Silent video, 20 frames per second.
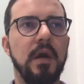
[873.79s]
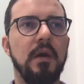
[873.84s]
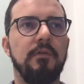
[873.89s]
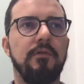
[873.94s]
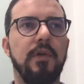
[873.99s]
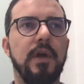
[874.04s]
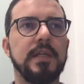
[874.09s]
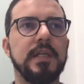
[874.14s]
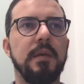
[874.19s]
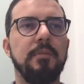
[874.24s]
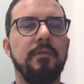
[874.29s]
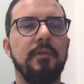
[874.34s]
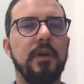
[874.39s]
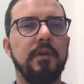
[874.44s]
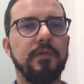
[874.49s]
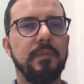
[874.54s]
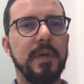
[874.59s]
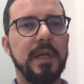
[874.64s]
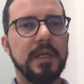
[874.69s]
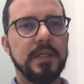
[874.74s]
For example, one of
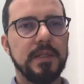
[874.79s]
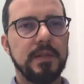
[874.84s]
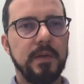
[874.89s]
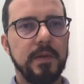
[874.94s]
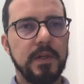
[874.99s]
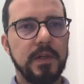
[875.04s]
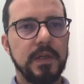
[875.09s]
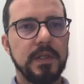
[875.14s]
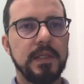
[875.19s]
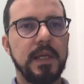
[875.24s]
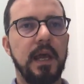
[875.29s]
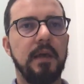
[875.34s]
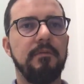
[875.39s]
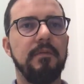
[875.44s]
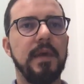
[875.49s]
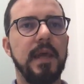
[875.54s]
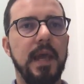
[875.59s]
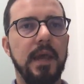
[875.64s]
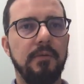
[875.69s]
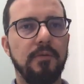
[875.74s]
the biggest features that
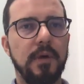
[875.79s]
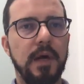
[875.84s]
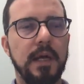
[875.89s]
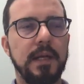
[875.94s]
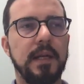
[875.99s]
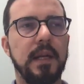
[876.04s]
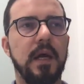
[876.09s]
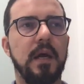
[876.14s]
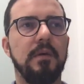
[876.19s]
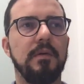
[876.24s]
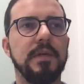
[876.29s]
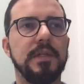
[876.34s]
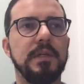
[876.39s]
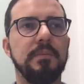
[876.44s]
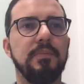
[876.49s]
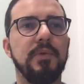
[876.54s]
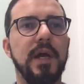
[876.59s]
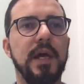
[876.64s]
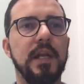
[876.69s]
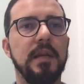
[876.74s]
we have right now is the
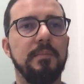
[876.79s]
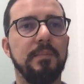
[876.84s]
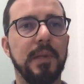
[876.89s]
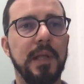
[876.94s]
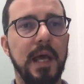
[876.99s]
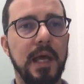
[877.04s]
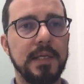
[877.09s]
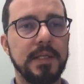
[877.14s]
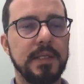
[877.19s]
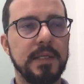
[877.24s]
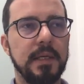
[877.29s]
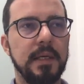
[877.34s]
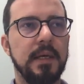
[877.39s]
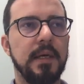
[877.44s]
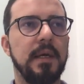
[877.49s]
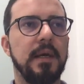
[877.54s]
Brain Plus.